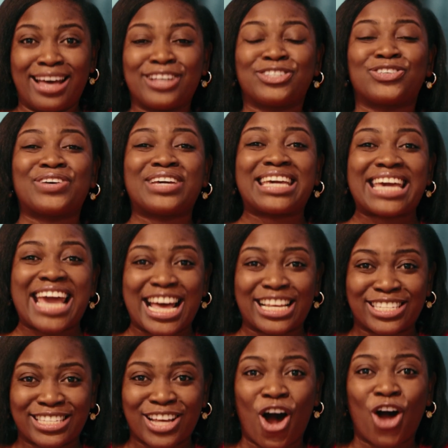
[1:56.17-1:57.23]
So
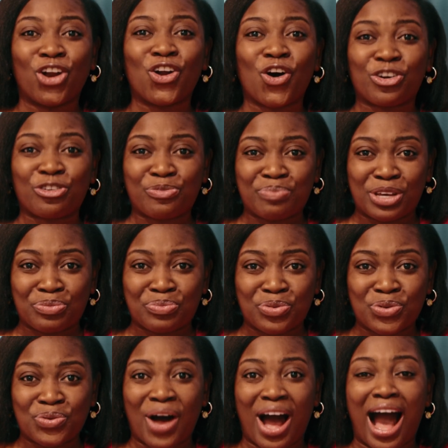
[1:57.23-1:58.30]
yes, a lot of
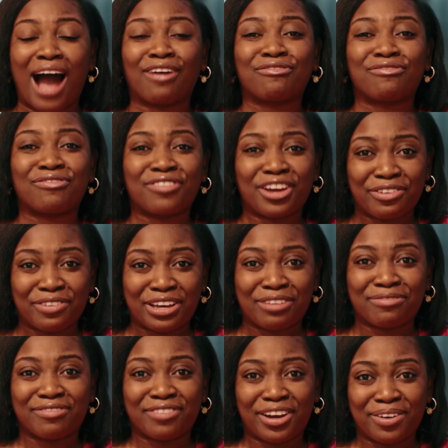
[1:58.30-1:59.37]
people are
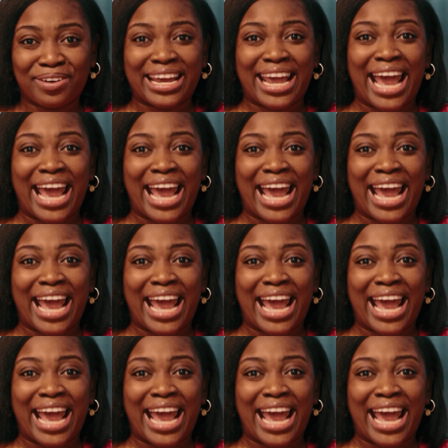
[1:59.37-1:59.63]
very, very